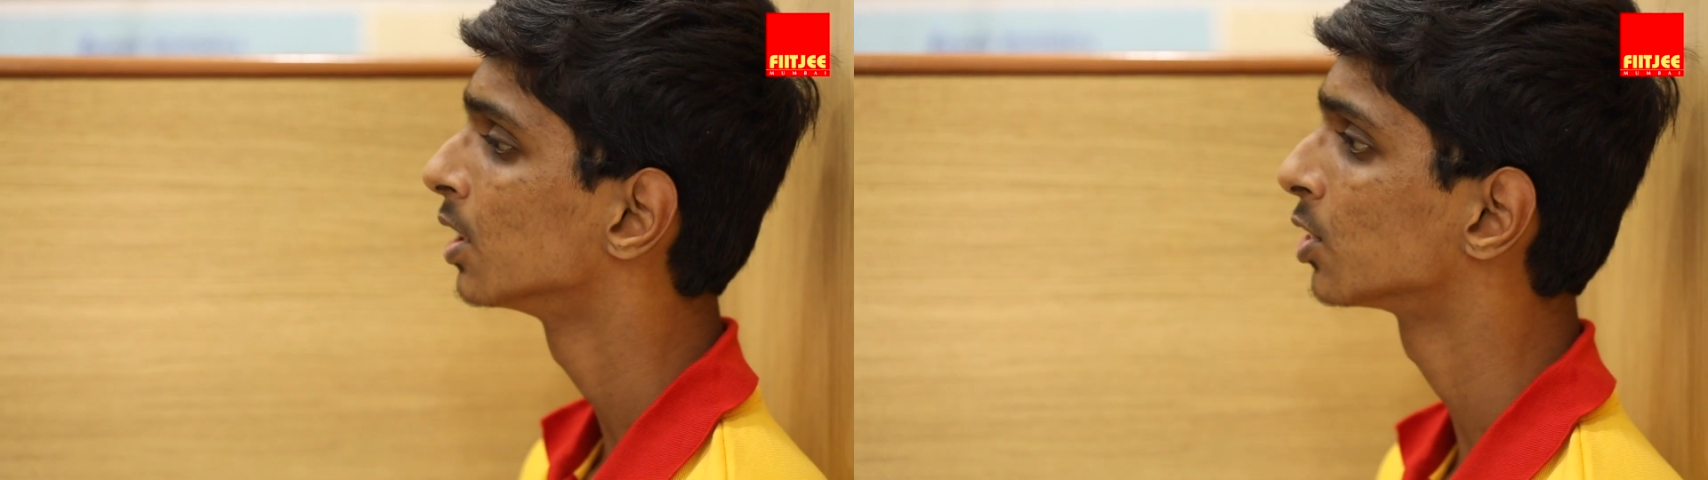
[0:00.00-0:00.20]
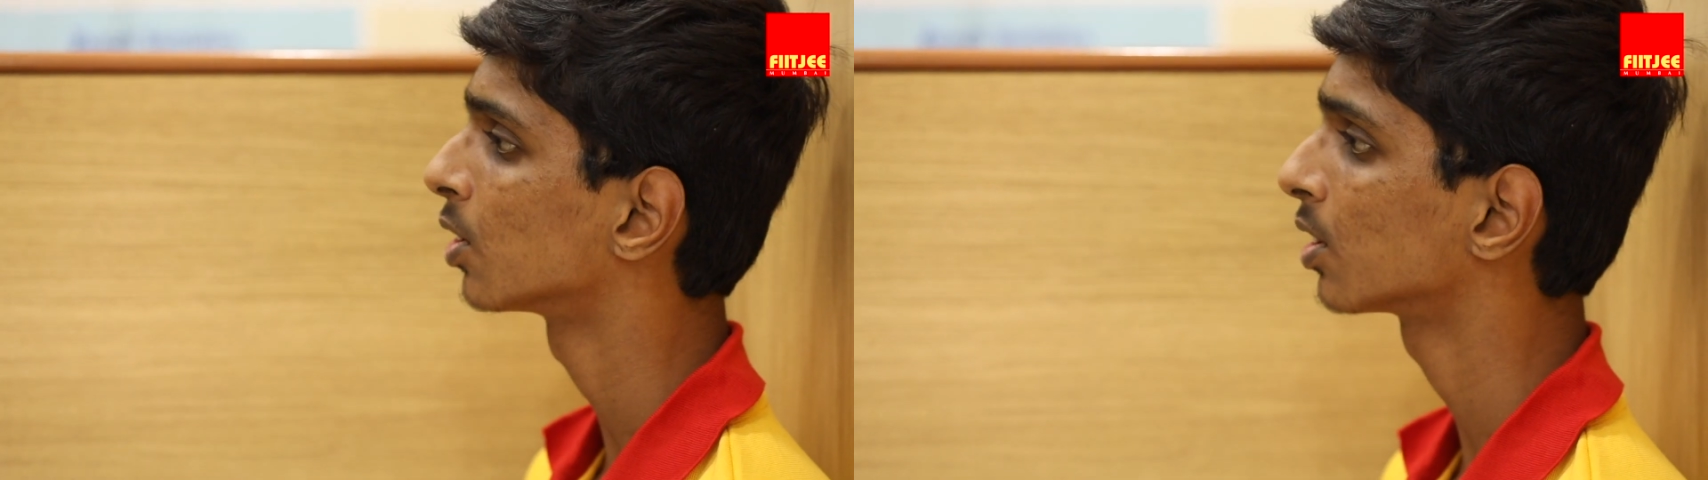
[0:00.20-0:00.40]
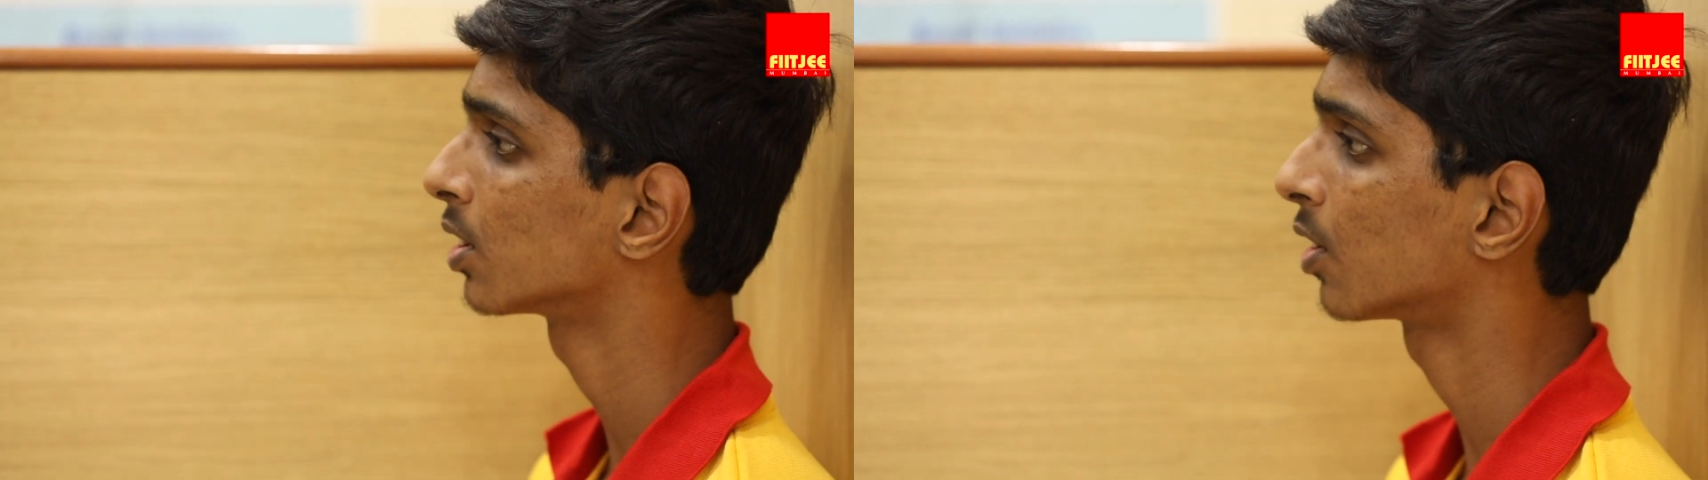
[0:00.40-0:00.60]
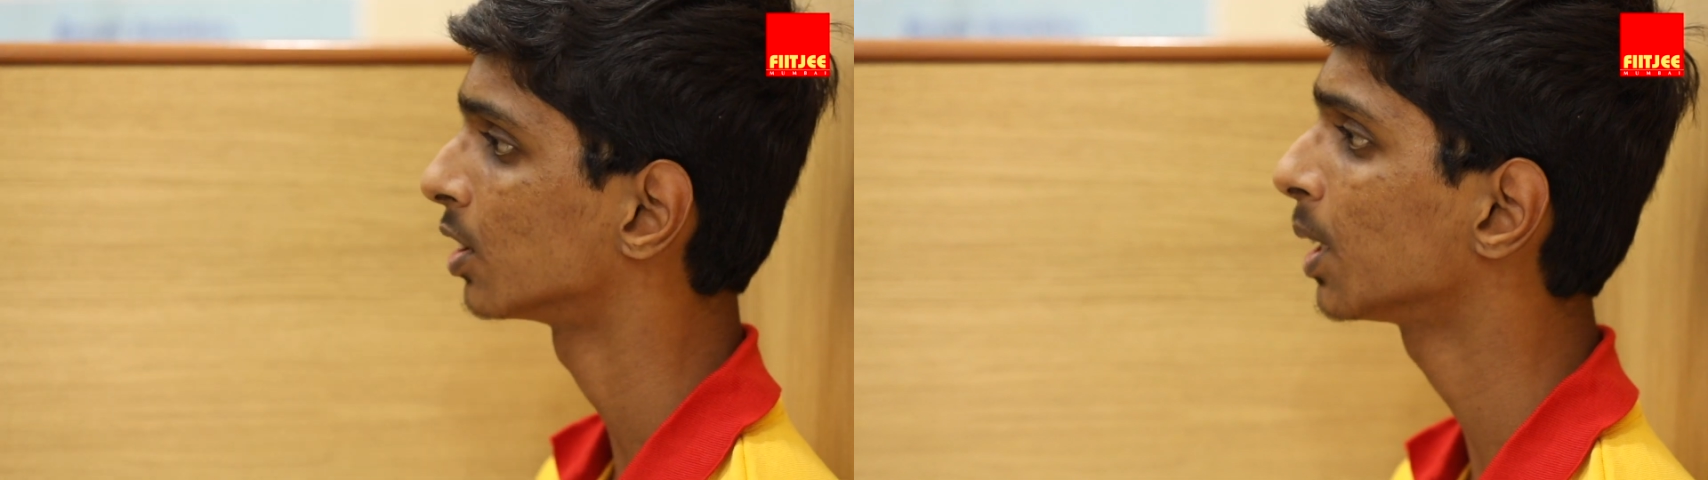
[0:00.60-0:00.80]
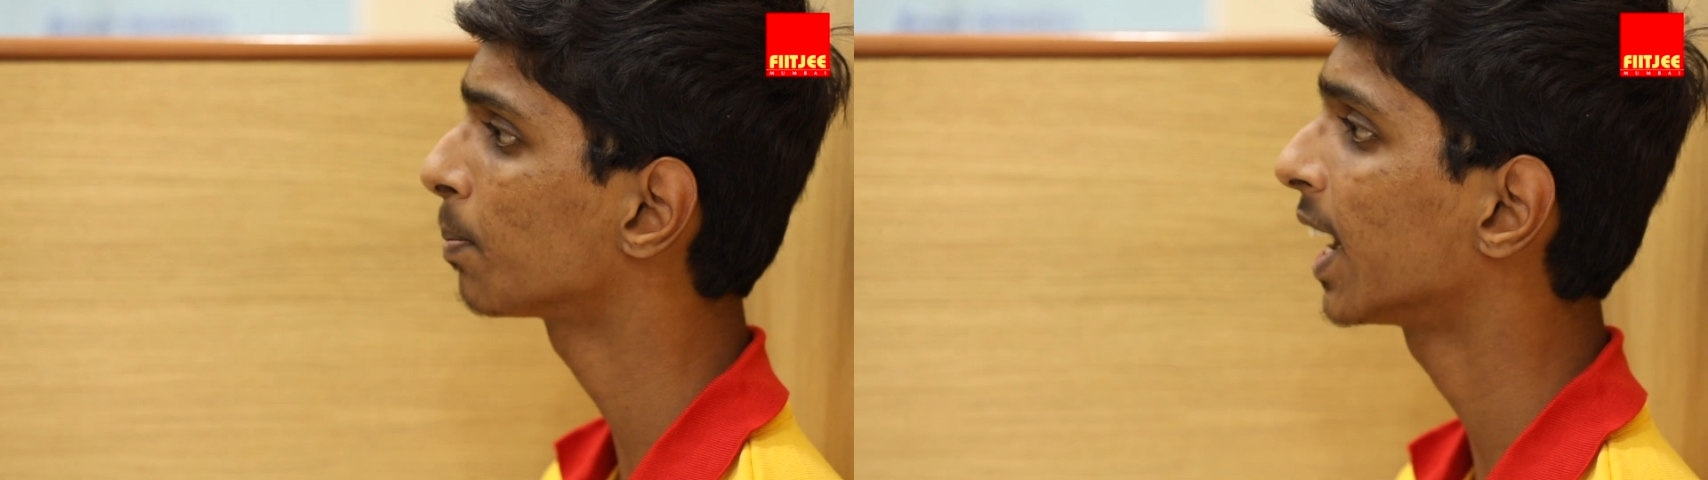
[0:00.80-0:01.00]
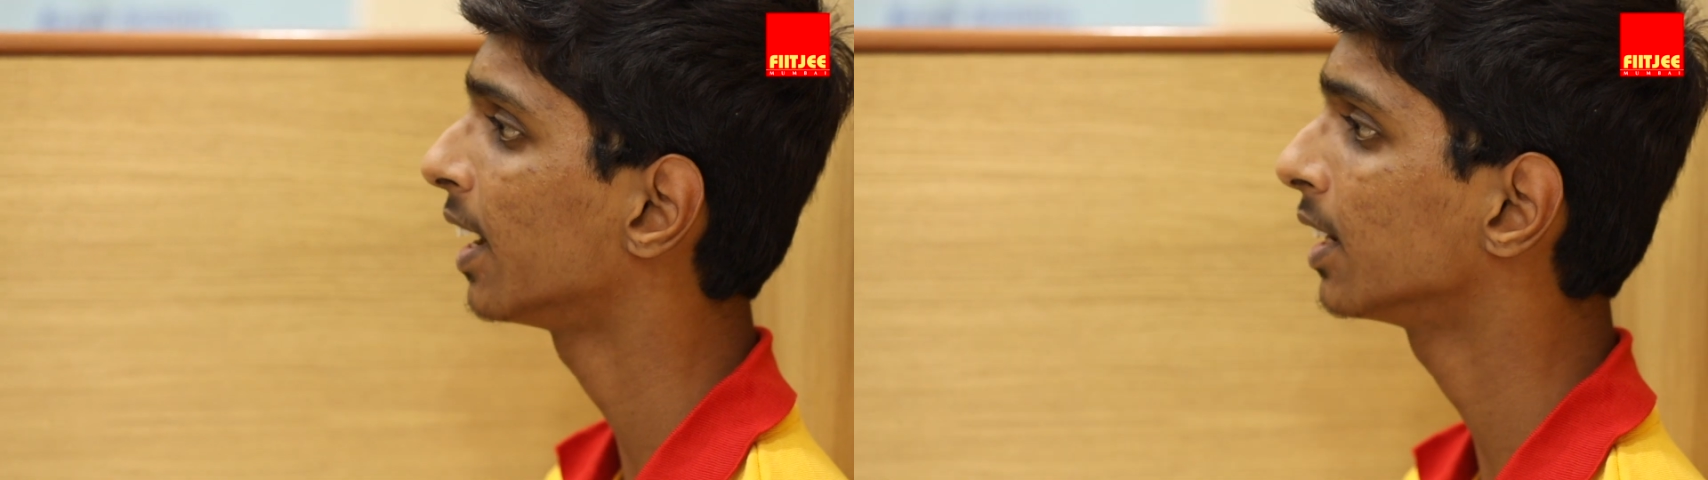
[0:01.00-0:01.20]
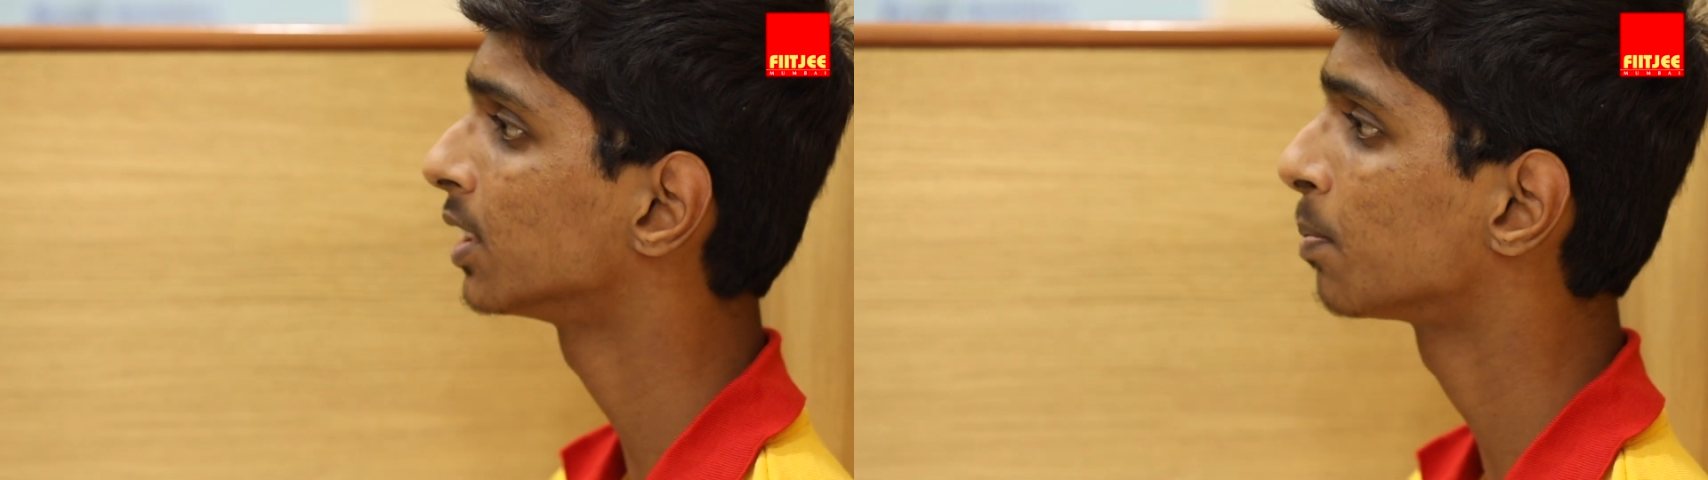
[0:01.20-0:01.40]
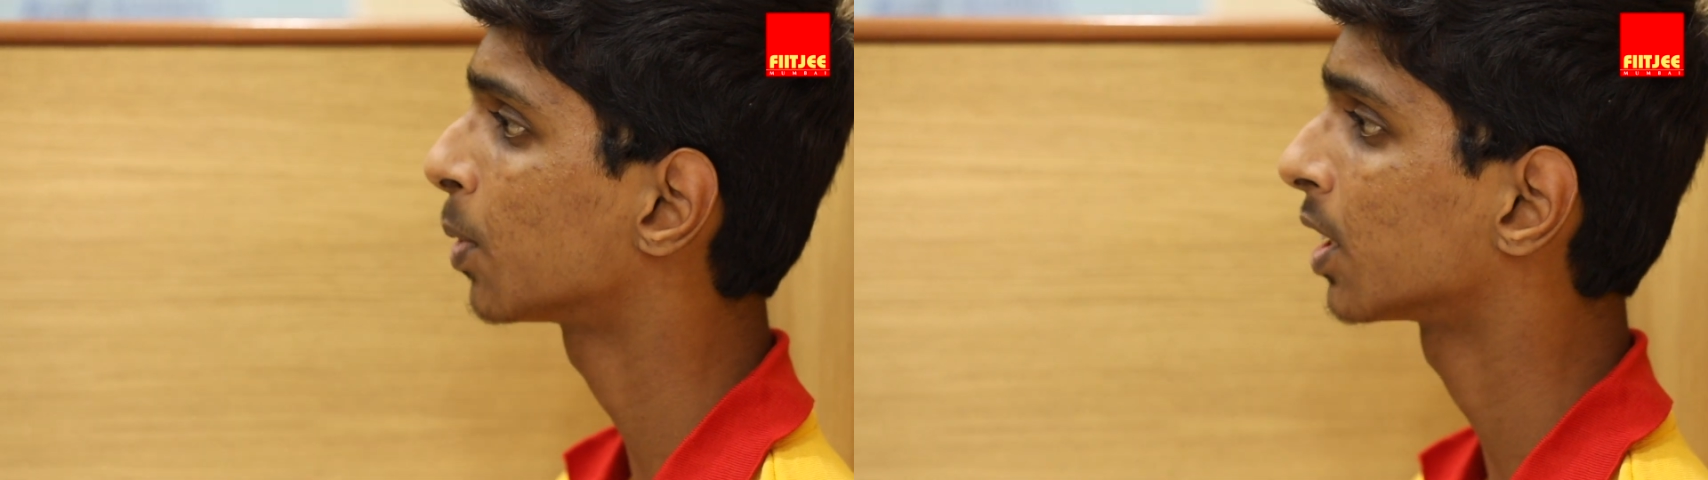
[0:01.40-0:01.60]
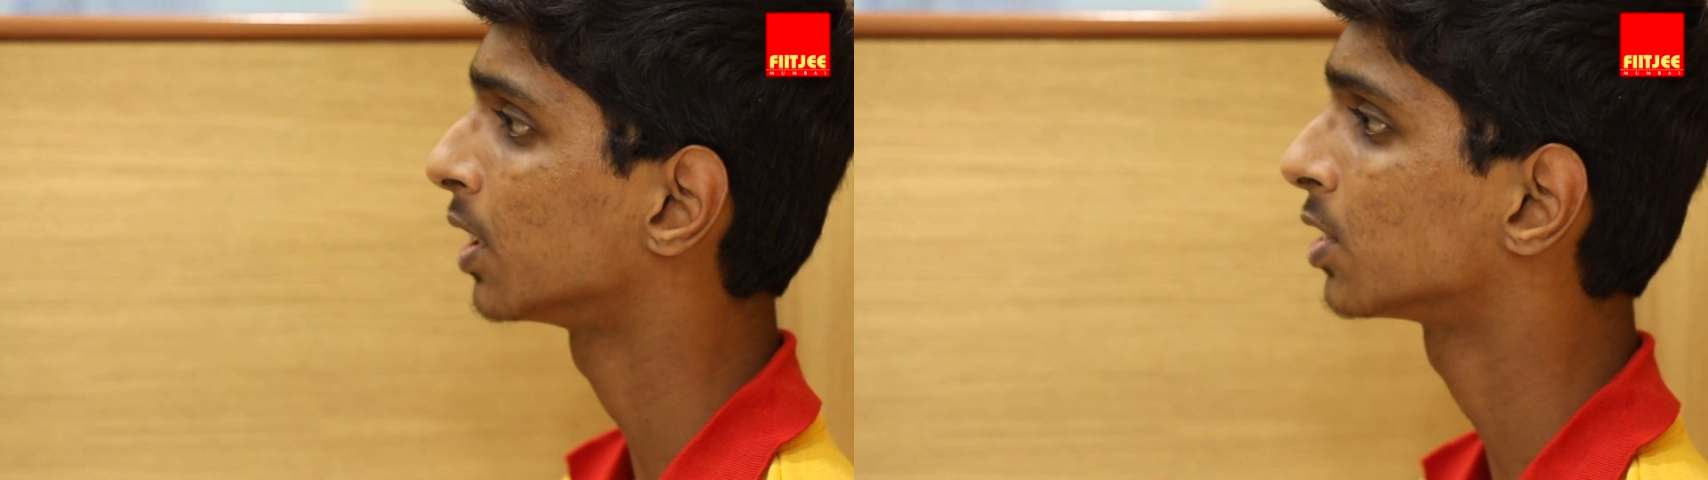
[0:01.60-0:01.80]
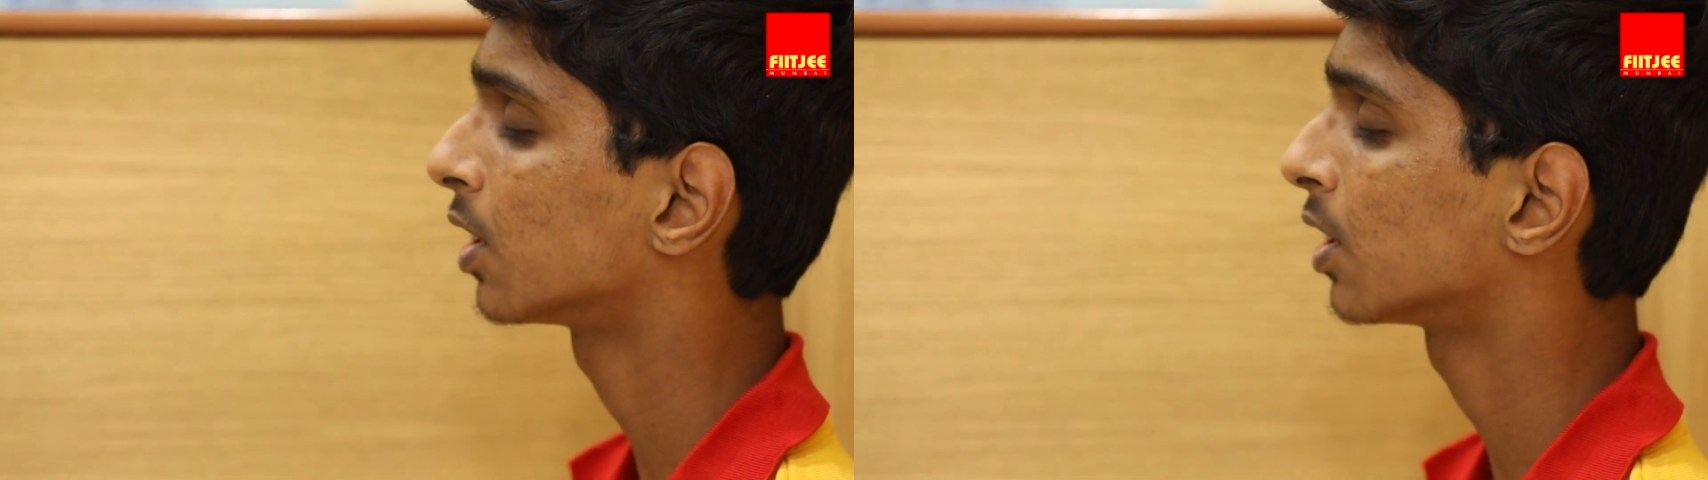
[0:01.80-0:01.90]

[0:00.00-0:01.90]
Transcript: So concept clarity is important.